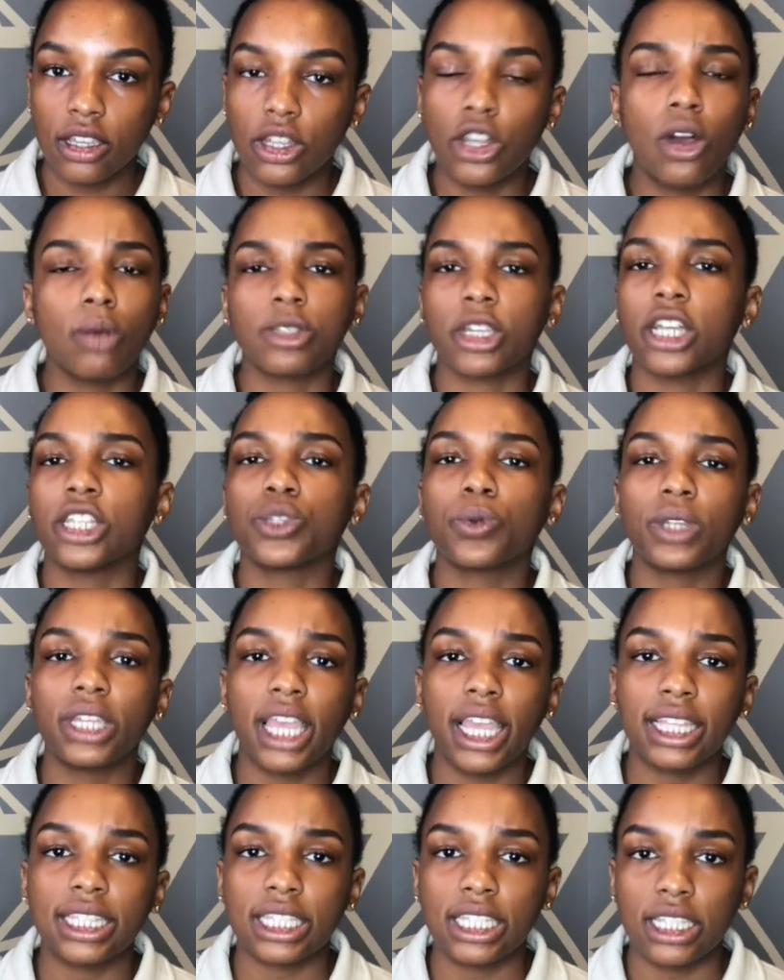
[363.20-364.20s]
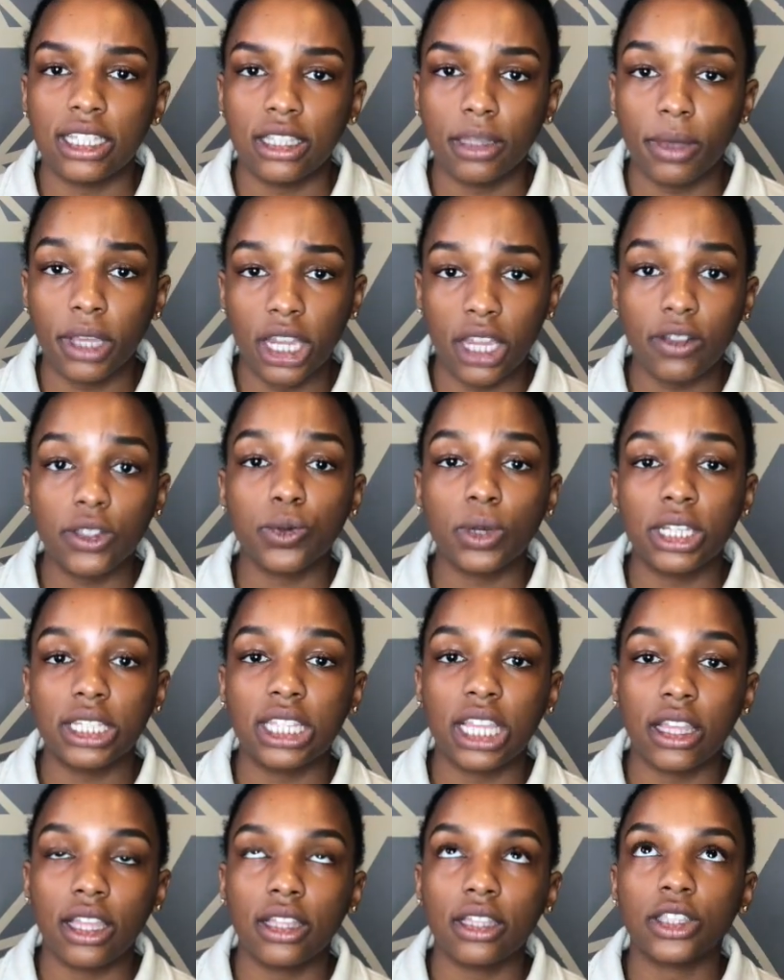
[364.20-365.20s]
the beginning of
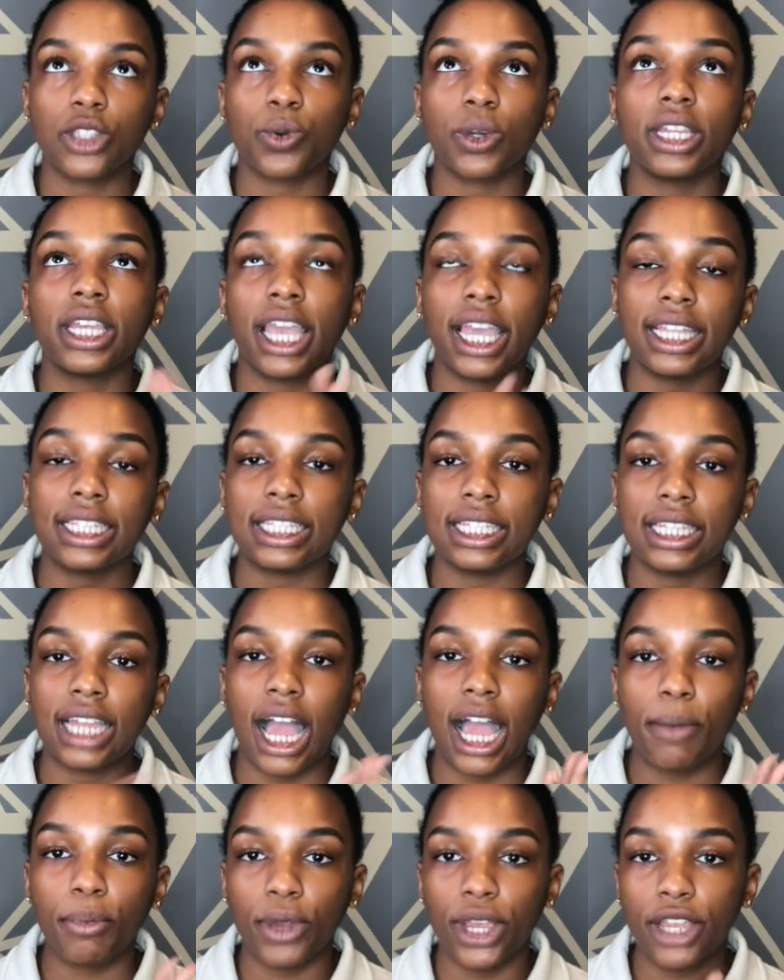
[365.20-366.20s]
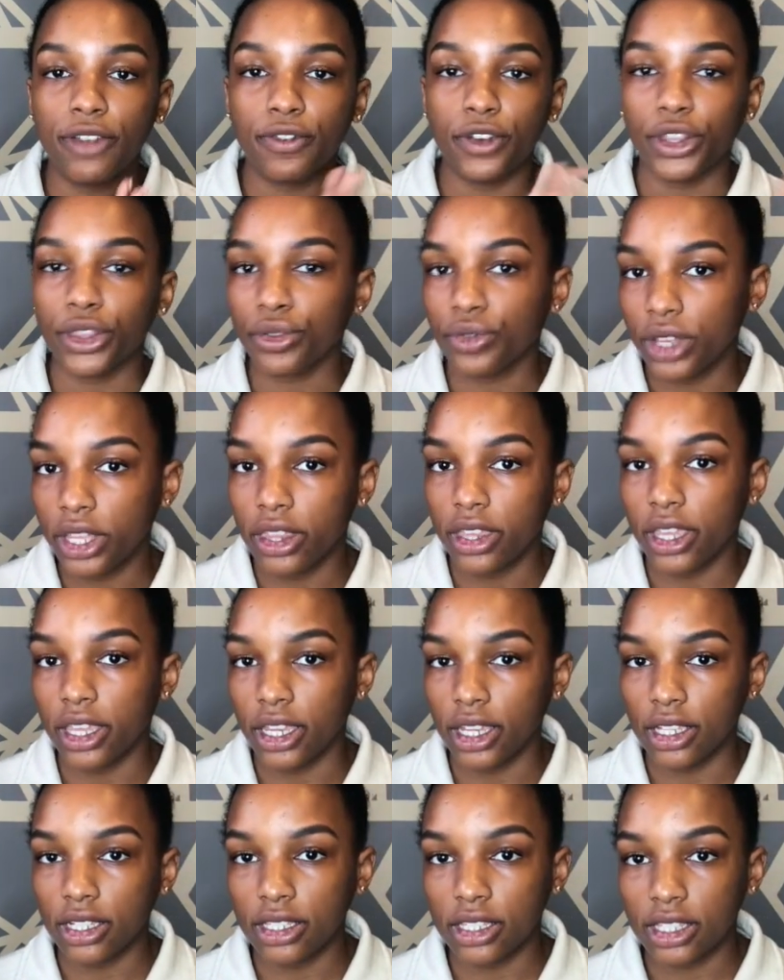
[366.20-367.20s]
2018, I prayed for 3
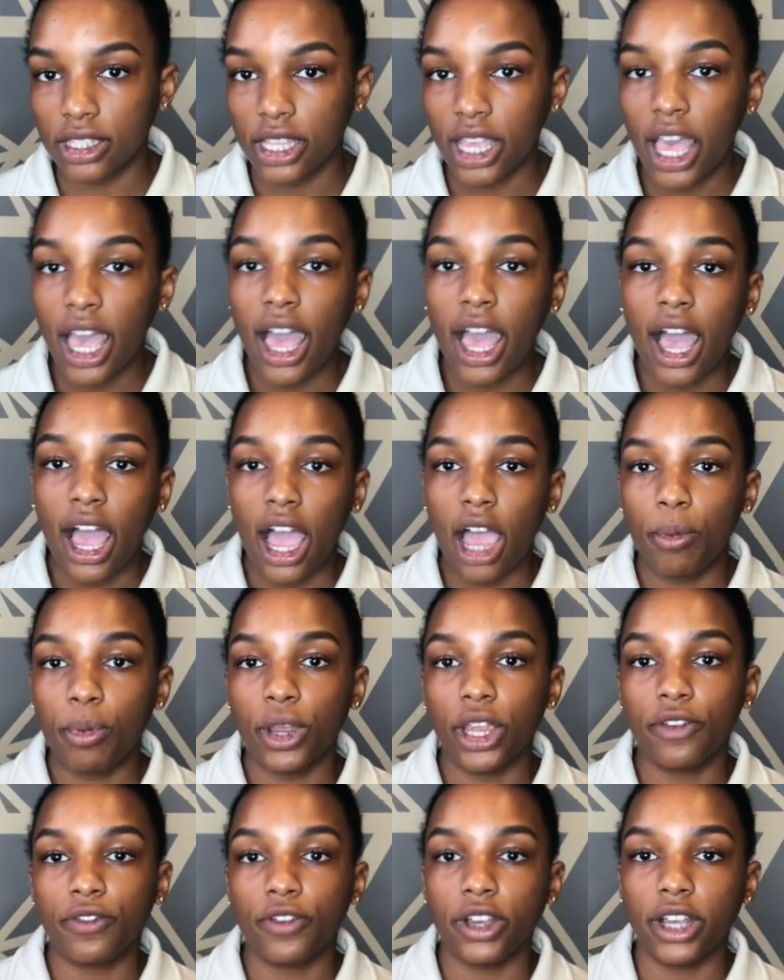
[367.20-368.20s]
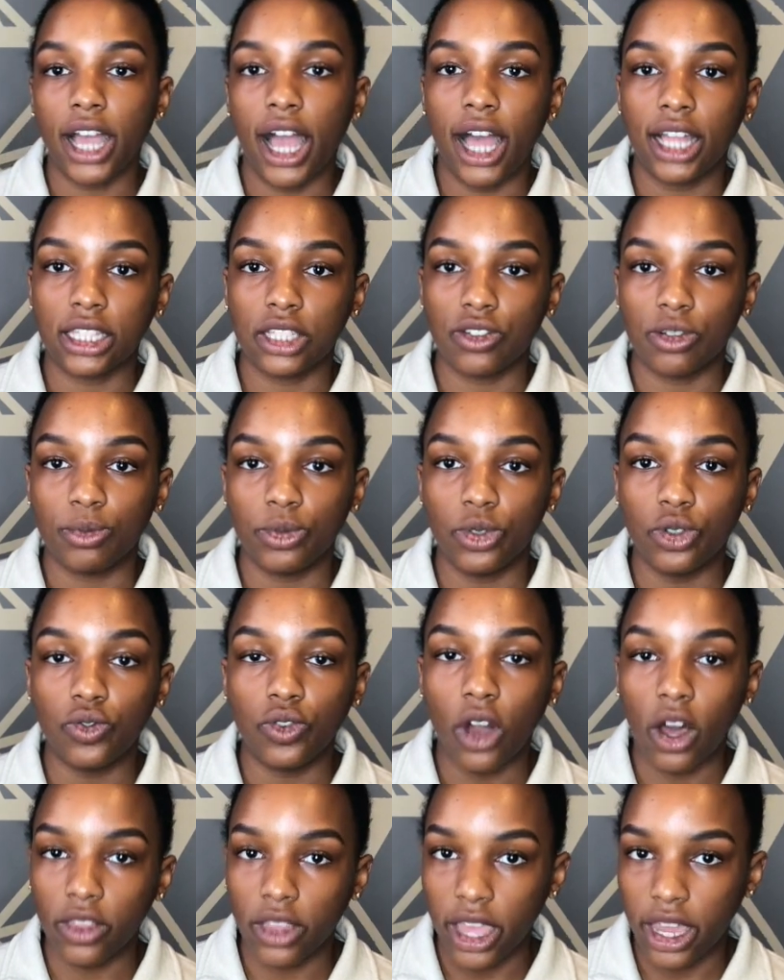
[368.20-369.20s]
things. I prayed for God to
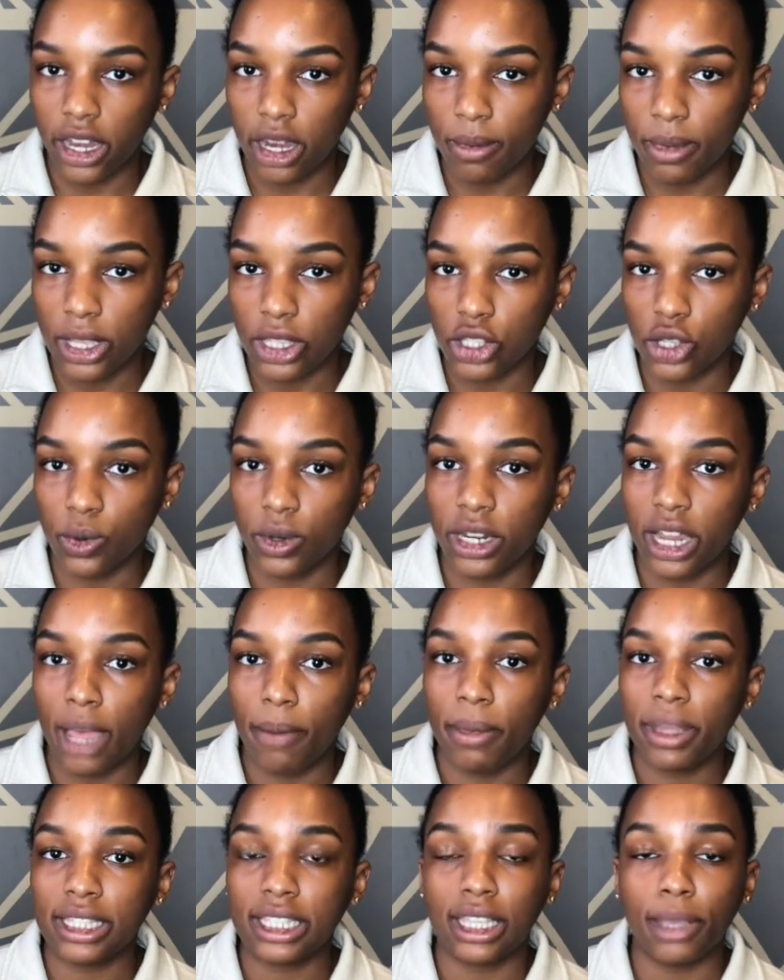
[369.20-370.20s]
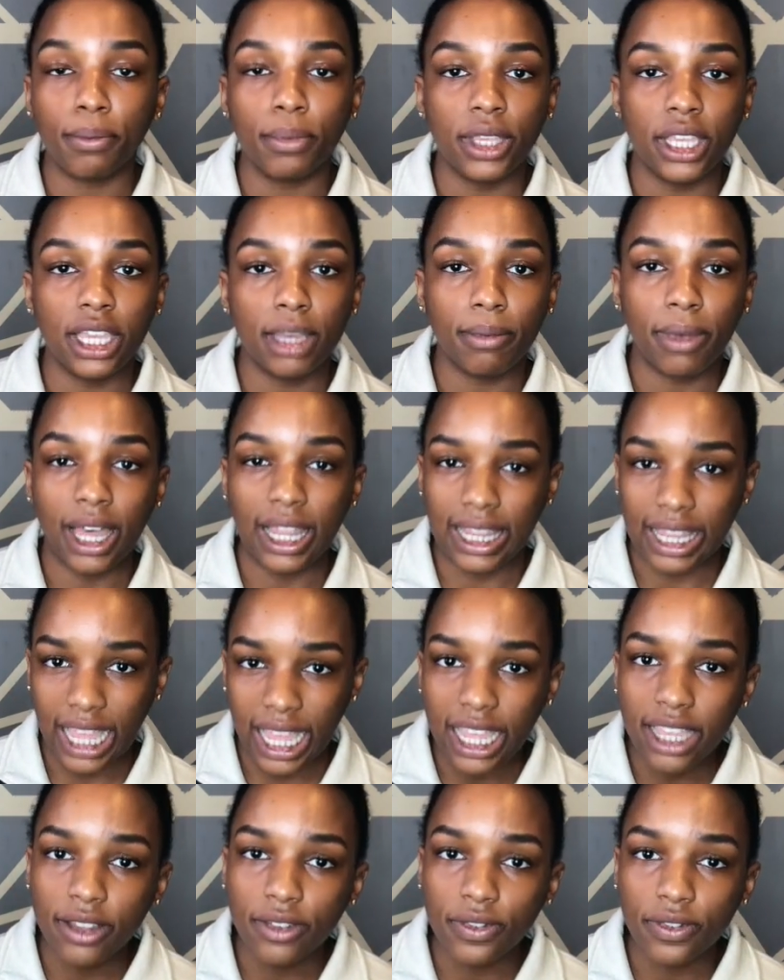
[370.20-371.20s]
remove all the enemies who were not meant to be in my
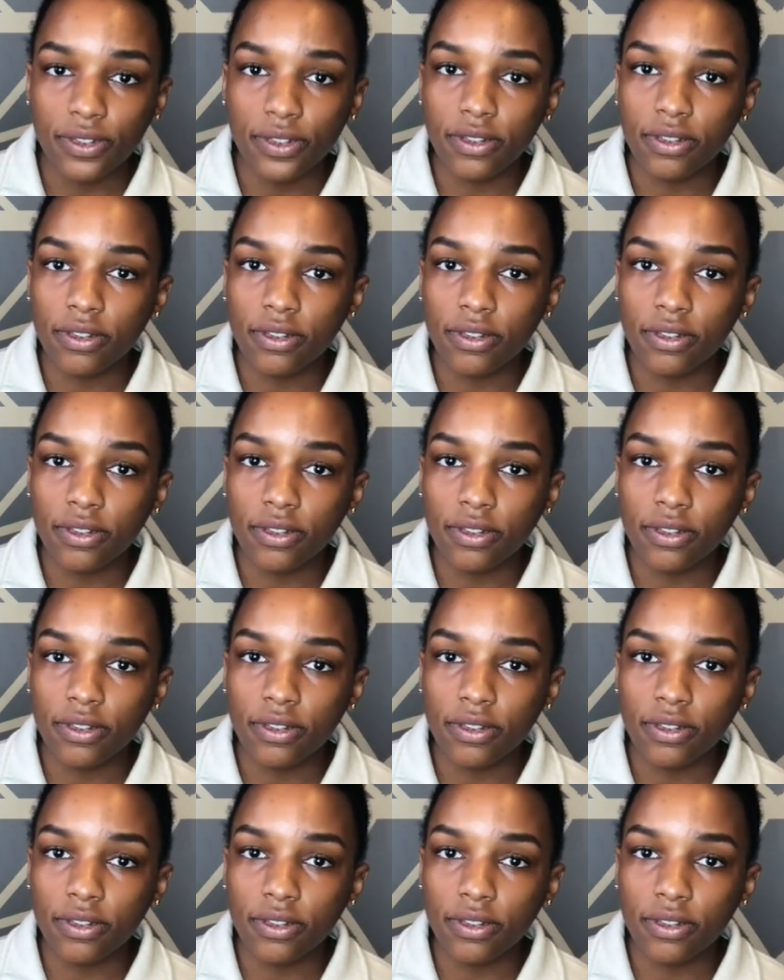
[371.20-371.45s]
life.